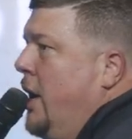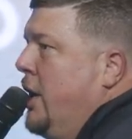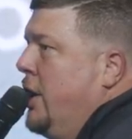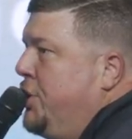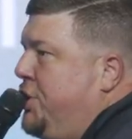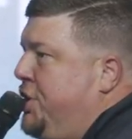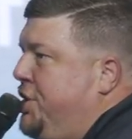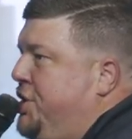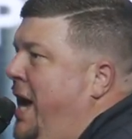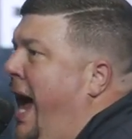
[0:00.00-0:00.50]

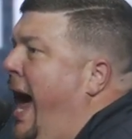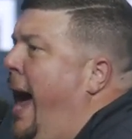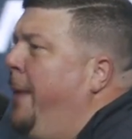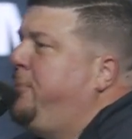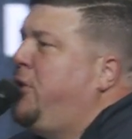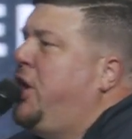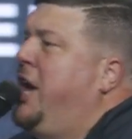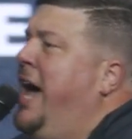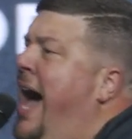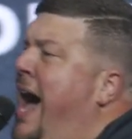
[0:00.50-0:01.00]

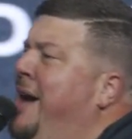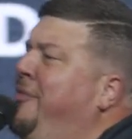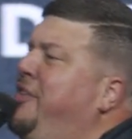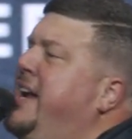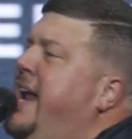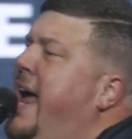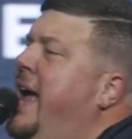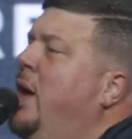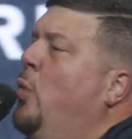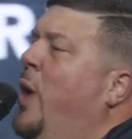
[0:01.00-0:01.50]
Stop
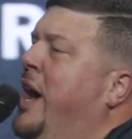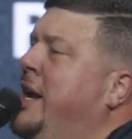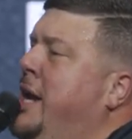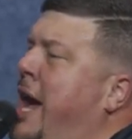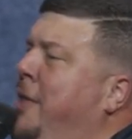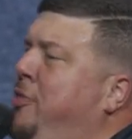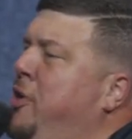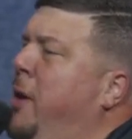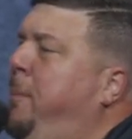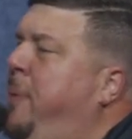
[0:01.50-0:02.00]
coveting what
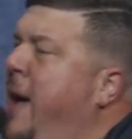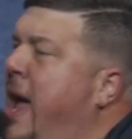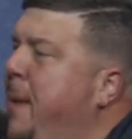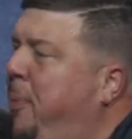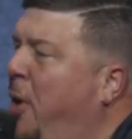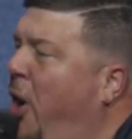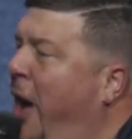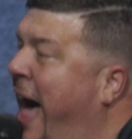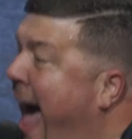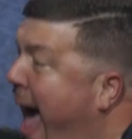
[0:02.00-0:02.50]
other
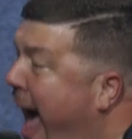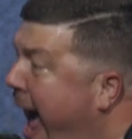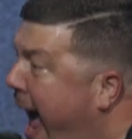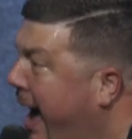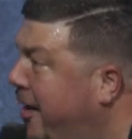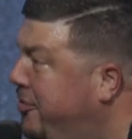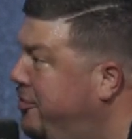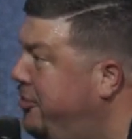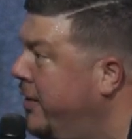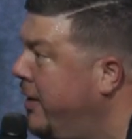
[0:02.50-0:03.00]
people
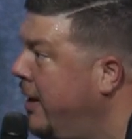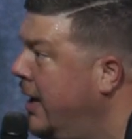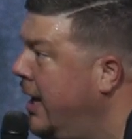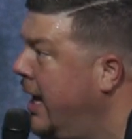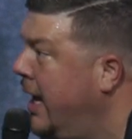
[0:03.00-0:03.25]
have.